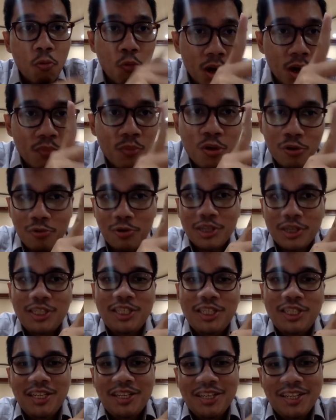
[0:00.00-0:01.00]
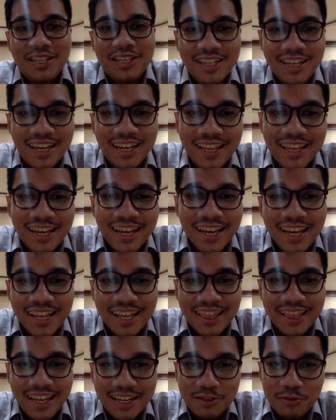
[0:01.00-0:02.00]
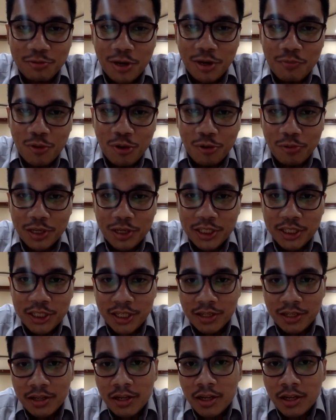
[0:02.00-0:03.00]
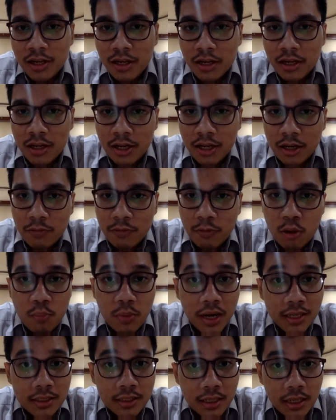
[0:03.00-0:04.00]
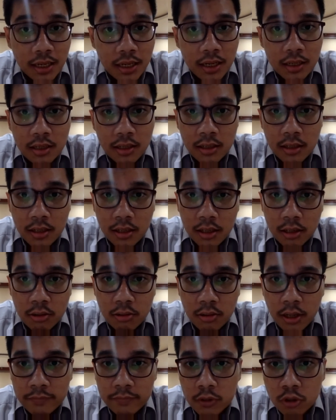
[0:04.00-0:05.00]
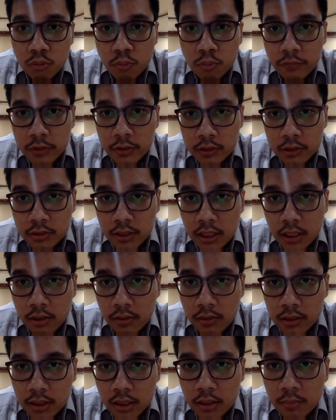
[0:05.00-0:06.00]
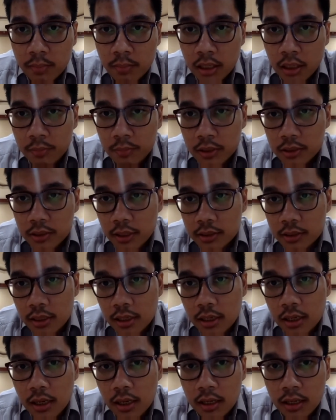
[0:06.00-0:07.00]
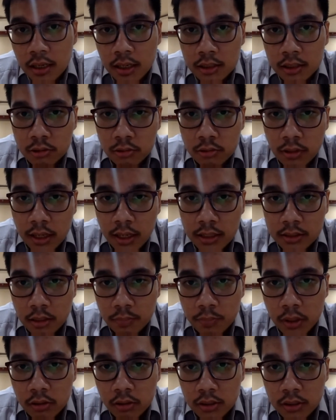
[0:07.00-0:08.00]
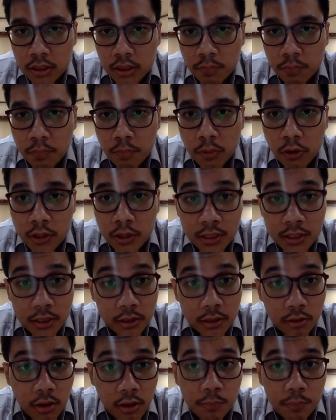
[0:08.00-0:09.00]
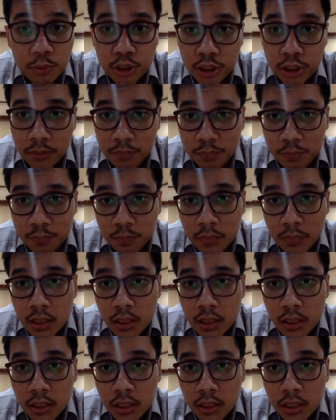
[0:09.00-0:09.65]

One more question. Yeah, there, there is one more question uh, from Raisa. Uh, good afternoon, Professor Salawati. My name is Raisa. I'd like to ask about the police corruption.